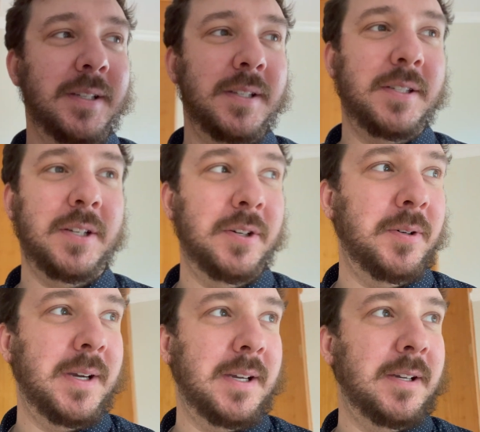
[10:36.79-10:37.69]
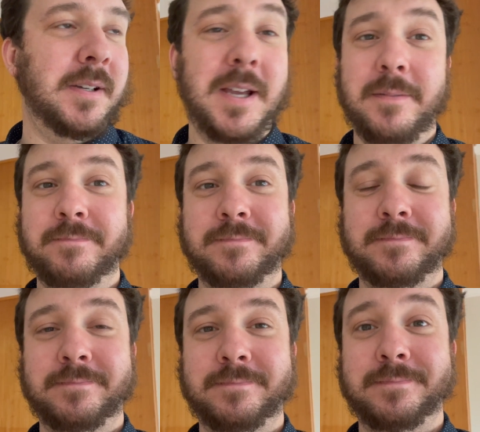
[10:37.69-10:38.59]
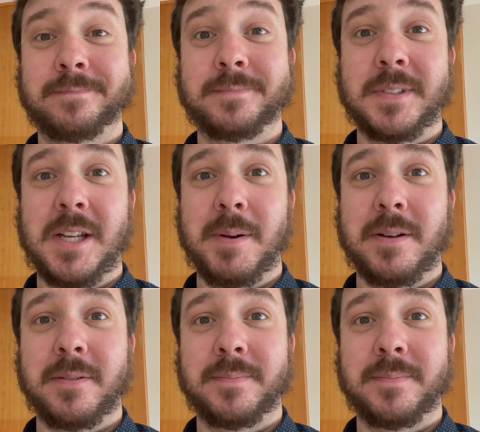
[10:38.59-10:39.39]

So yeah, see you around.